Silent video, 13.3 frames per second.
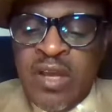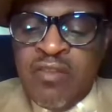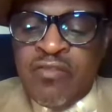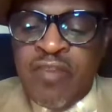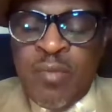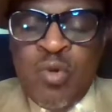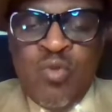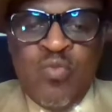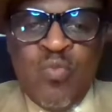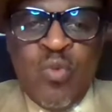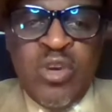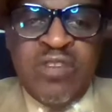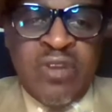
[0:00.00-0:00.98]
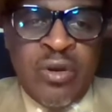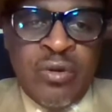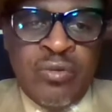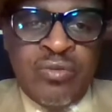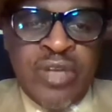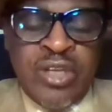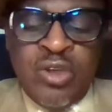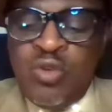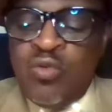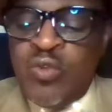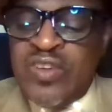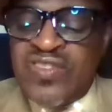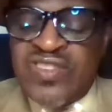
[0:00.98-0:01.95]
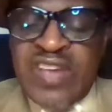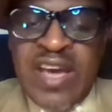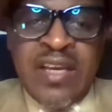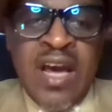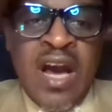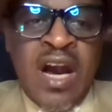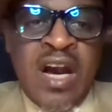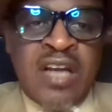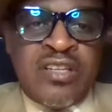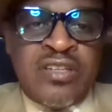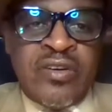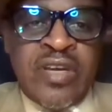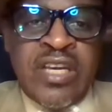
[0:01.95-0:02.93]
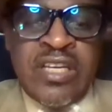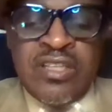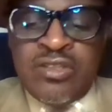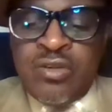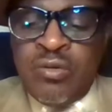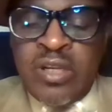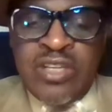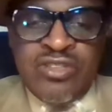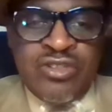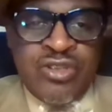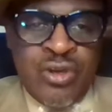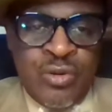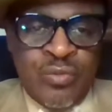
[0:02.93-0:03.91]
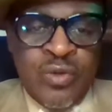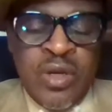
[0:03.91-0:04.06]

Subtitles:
from whom we've learned, and who we set under in tutelage to.